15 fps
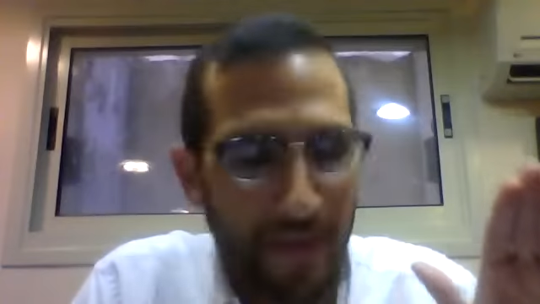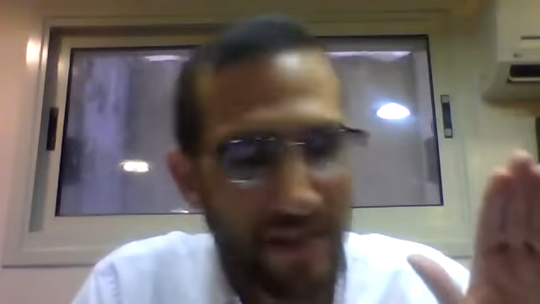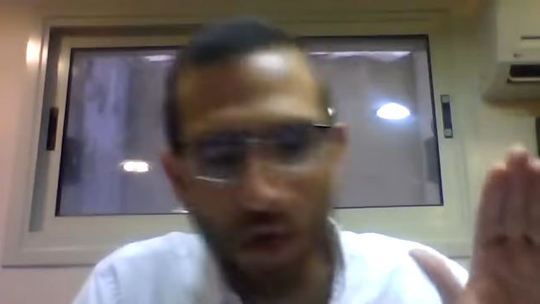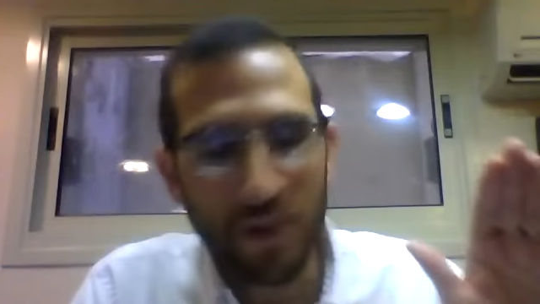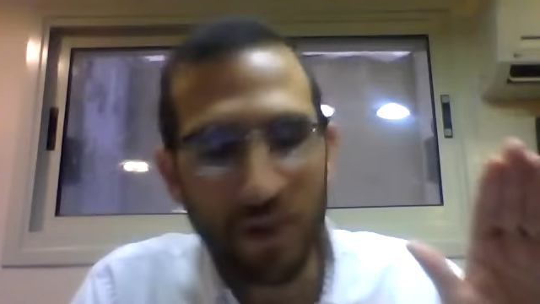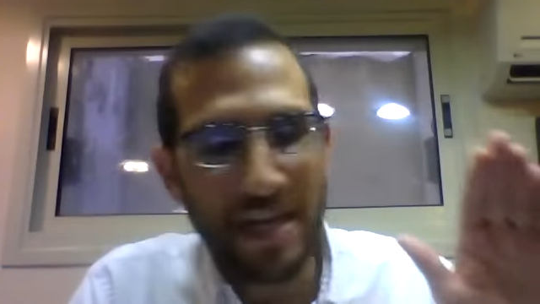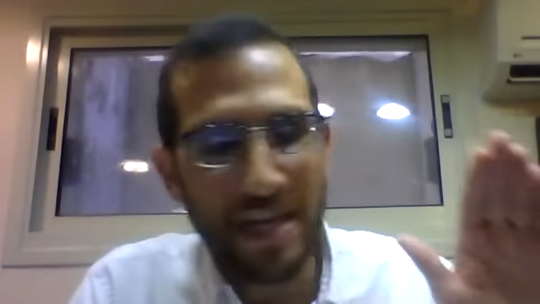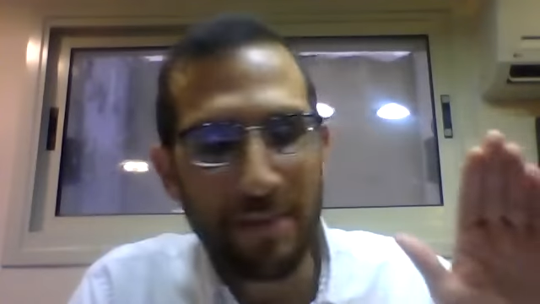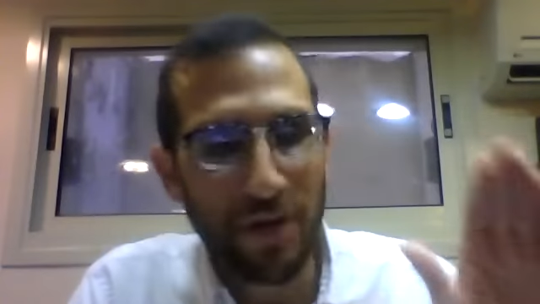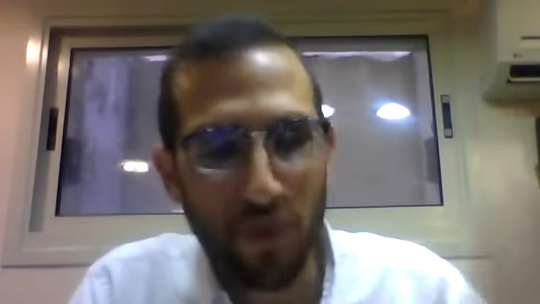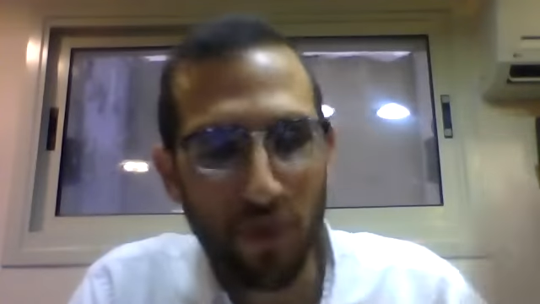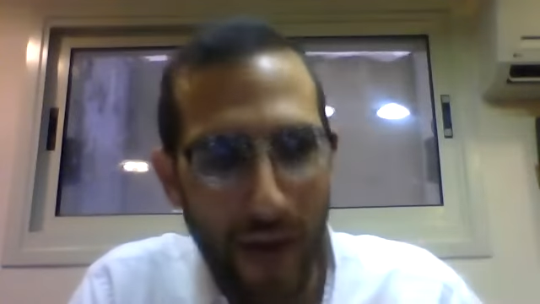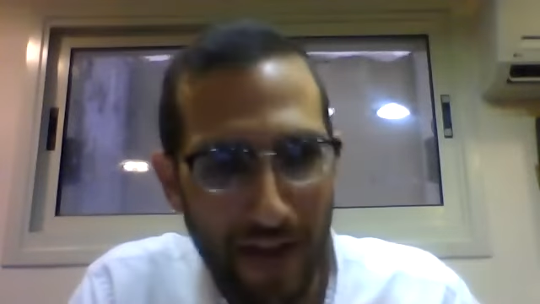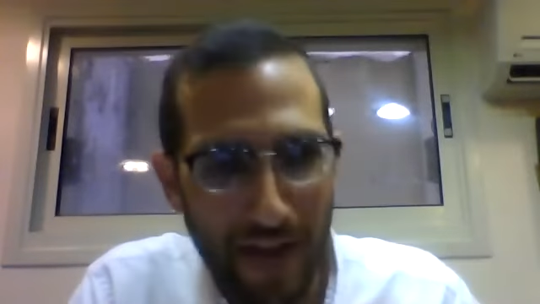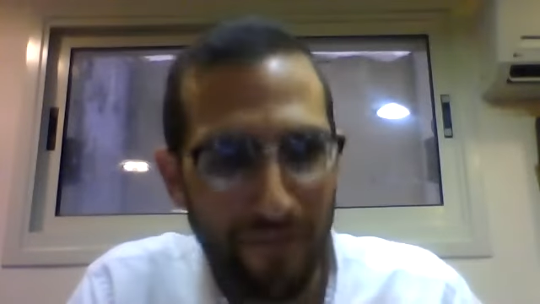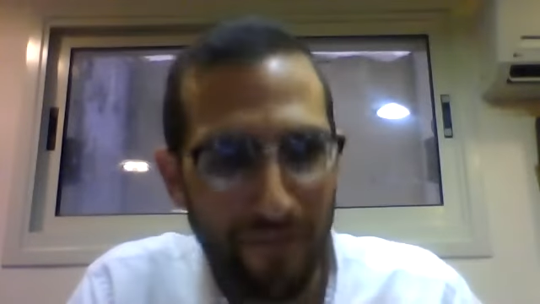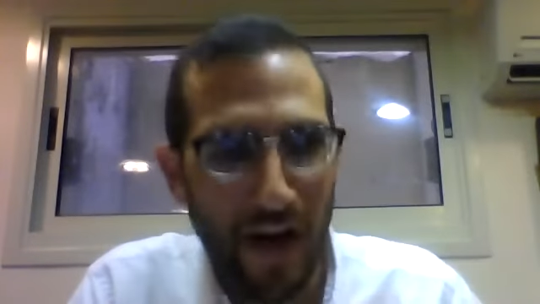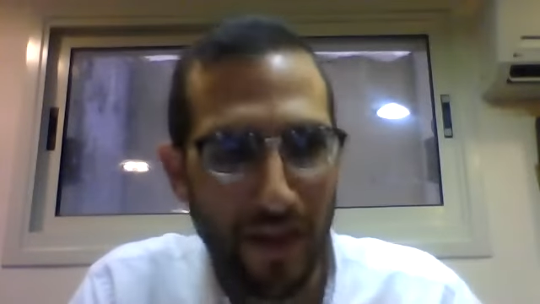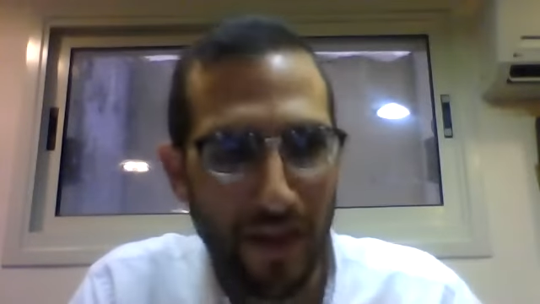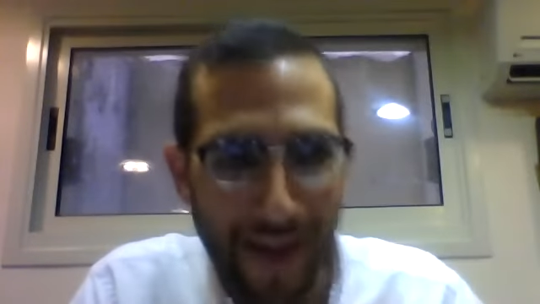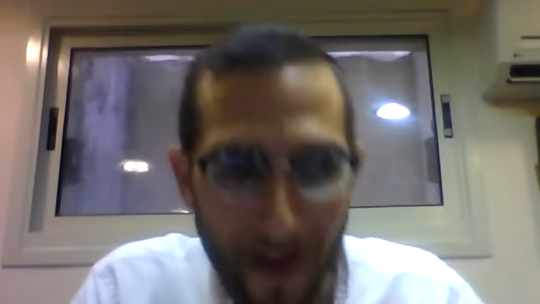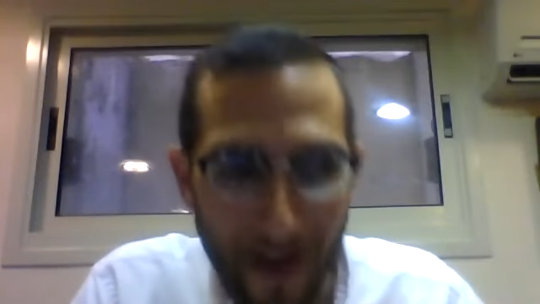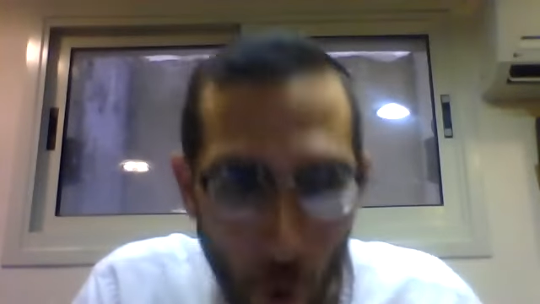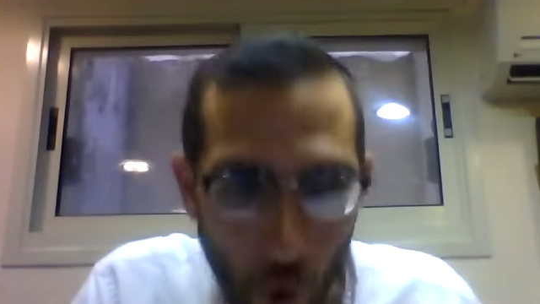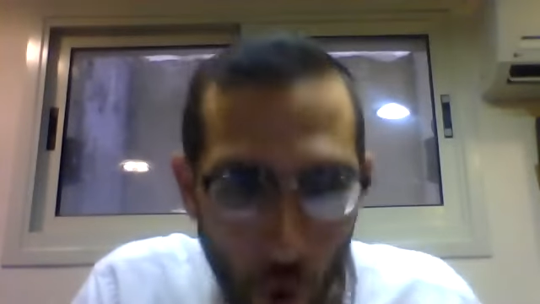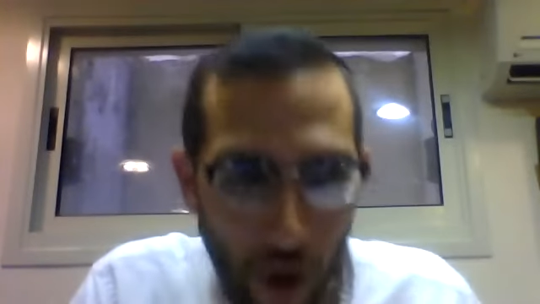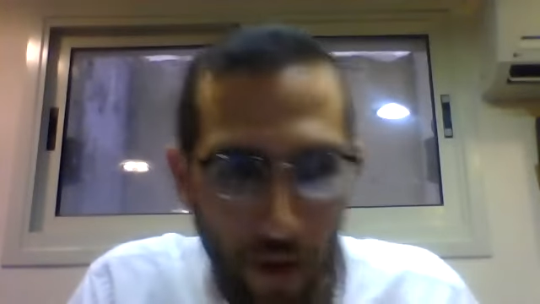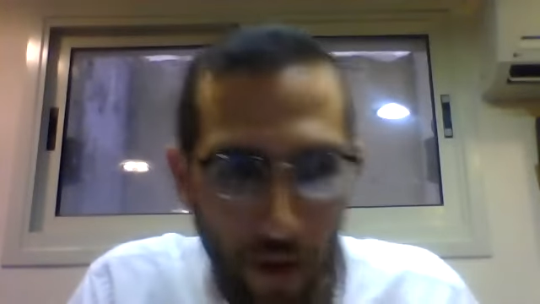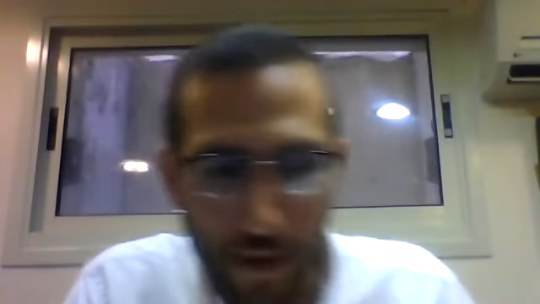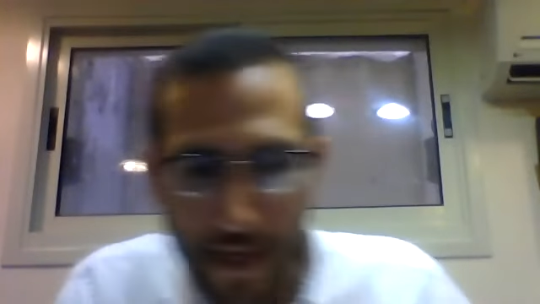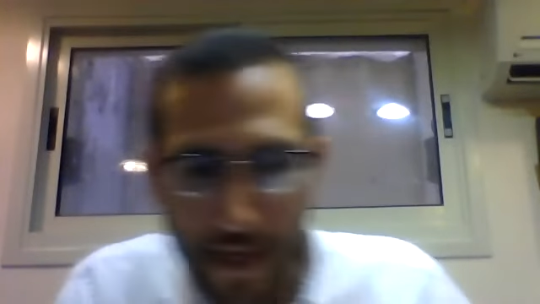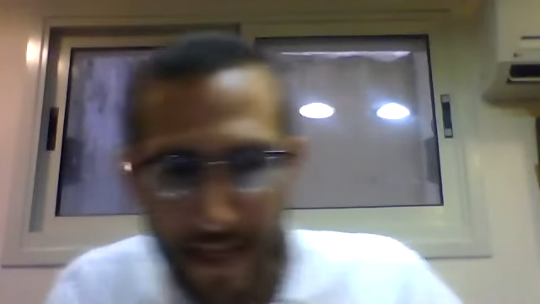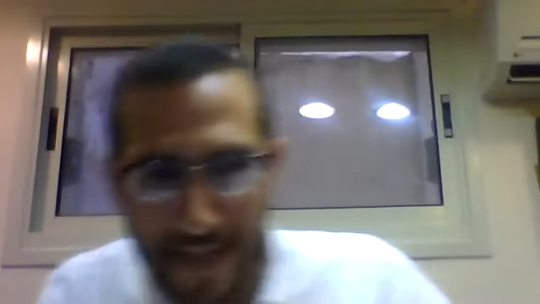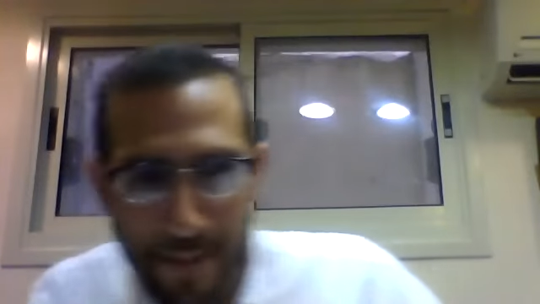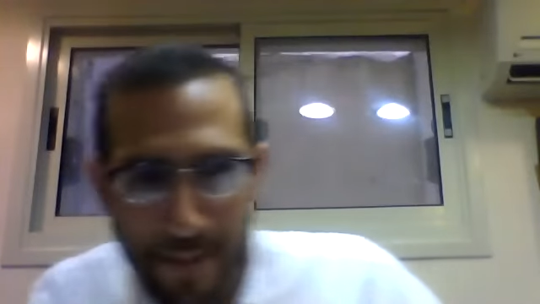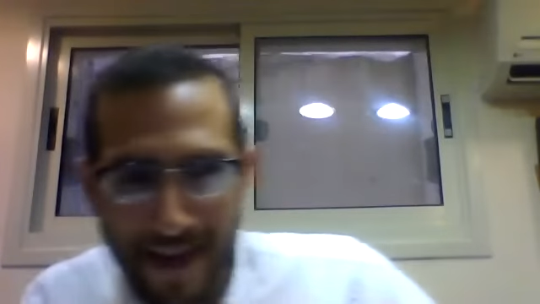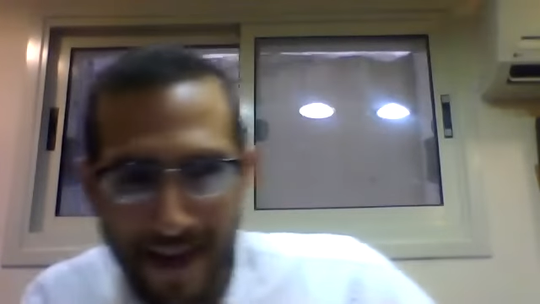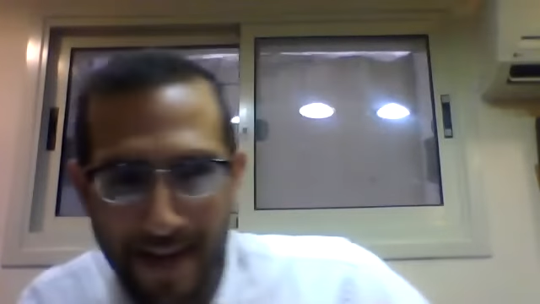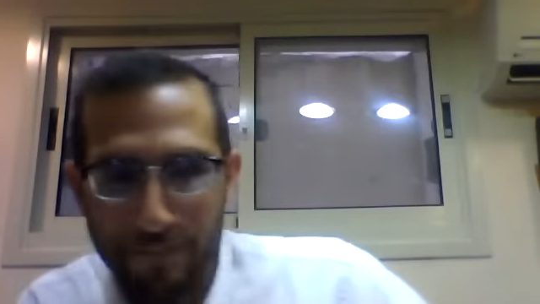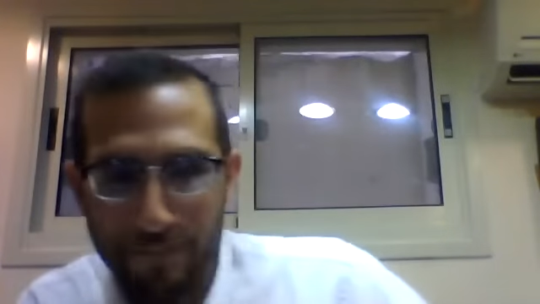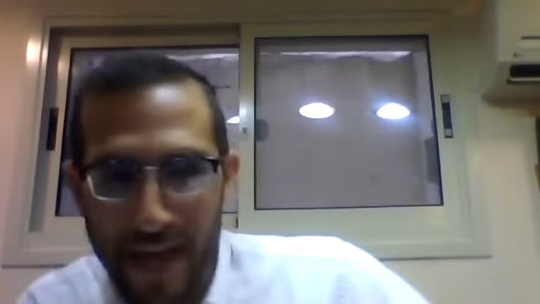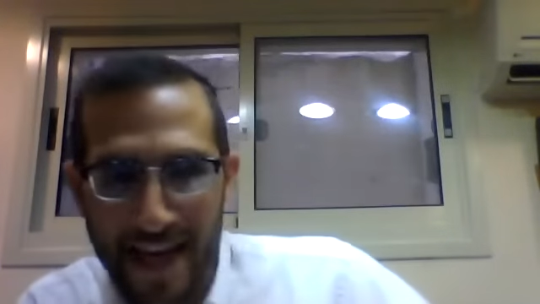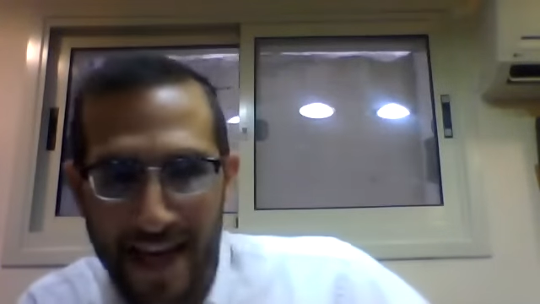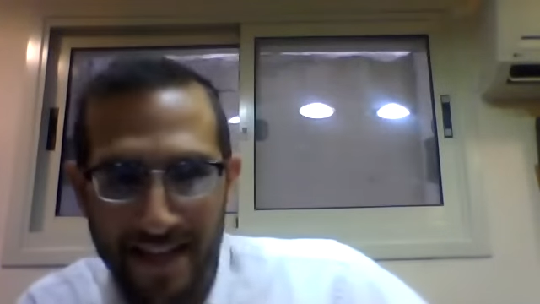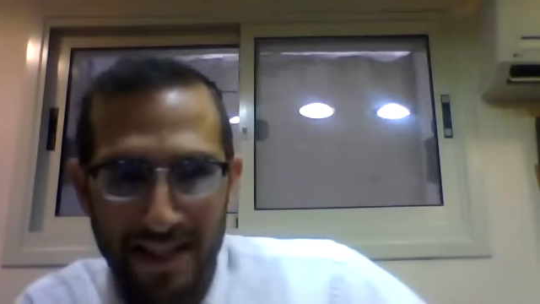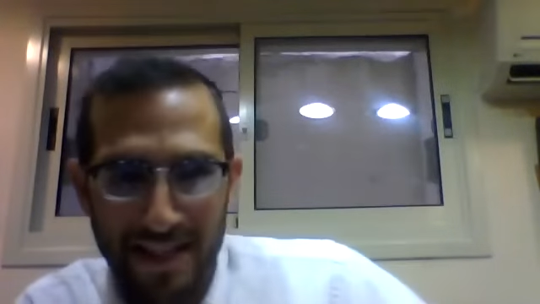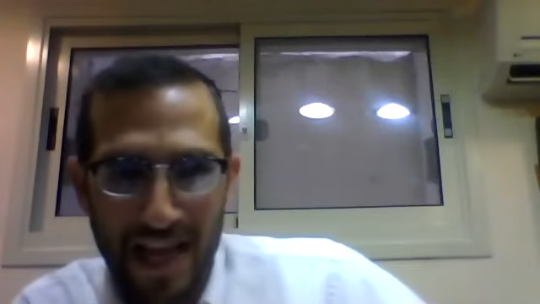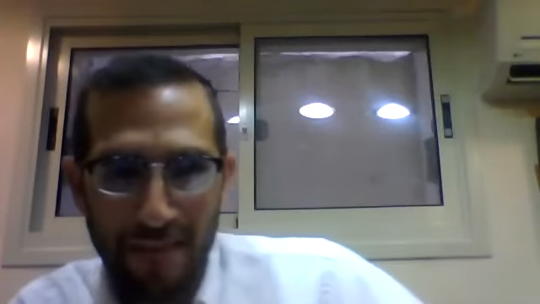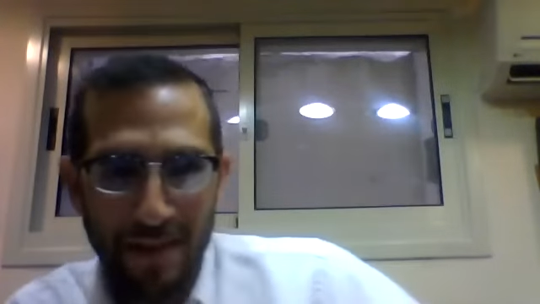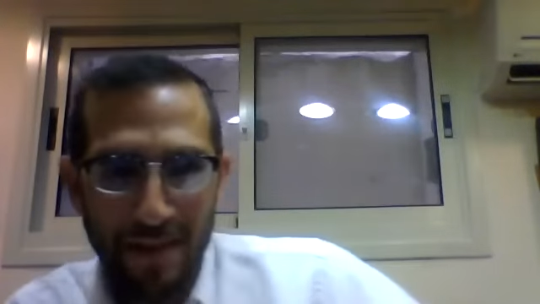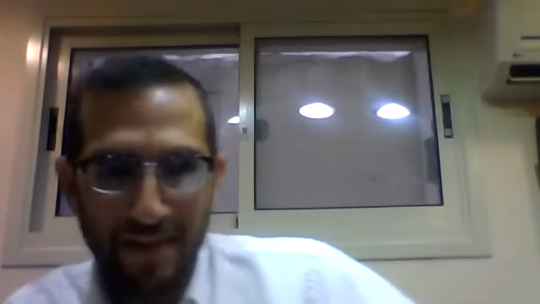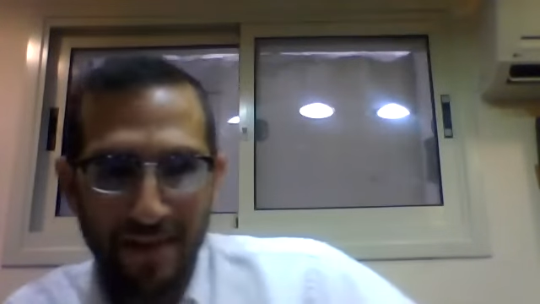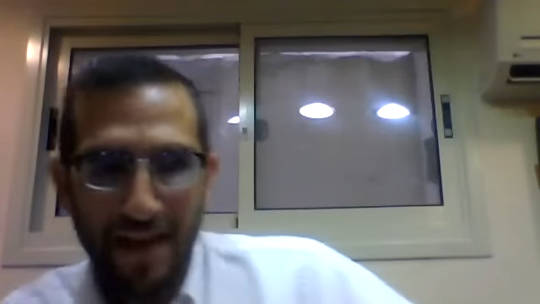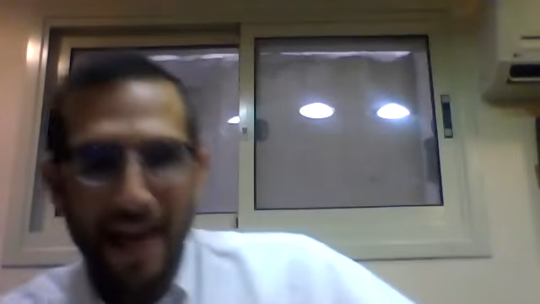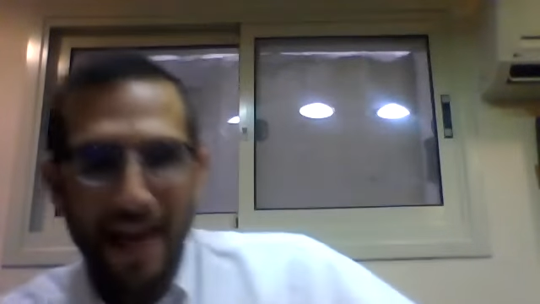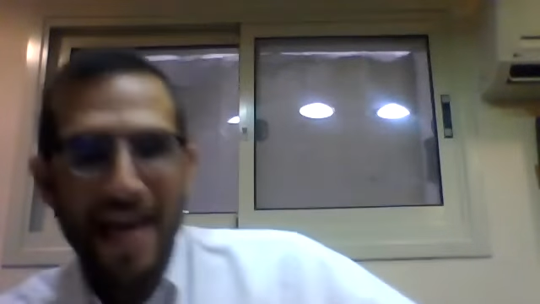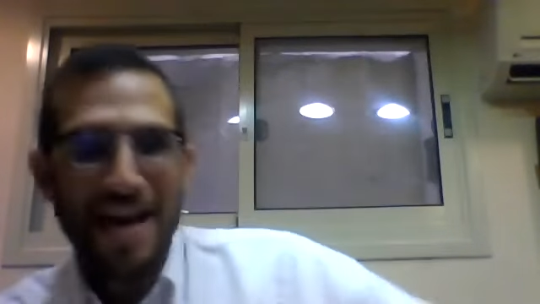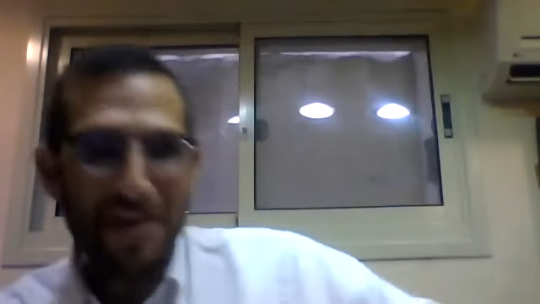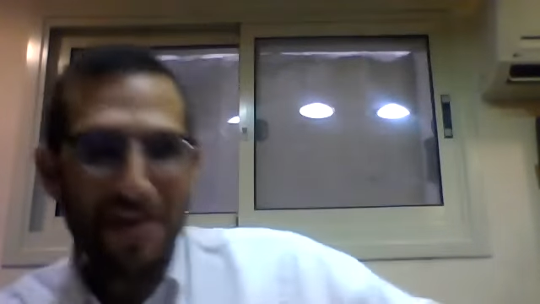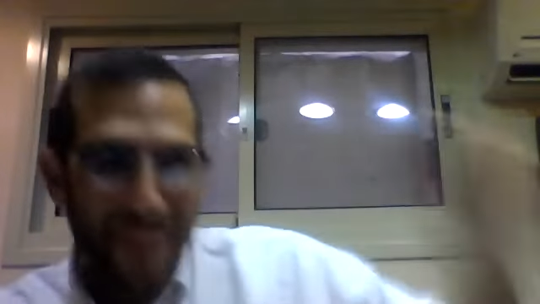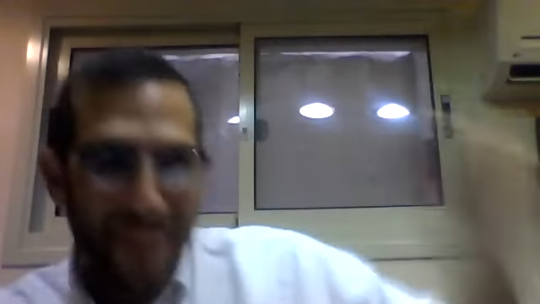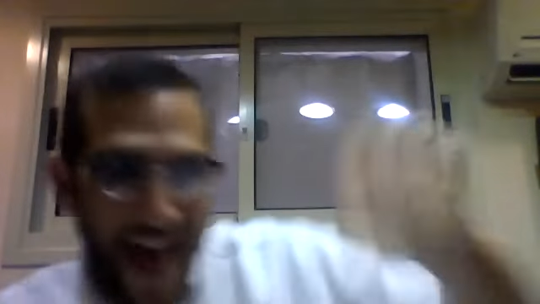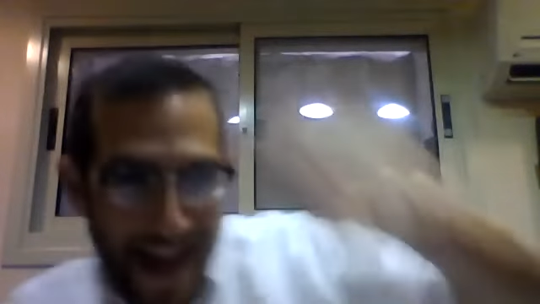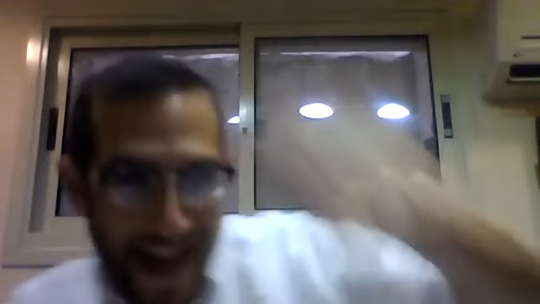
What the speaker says: no kibud grandfather at all. He's not making a blanket statement. In that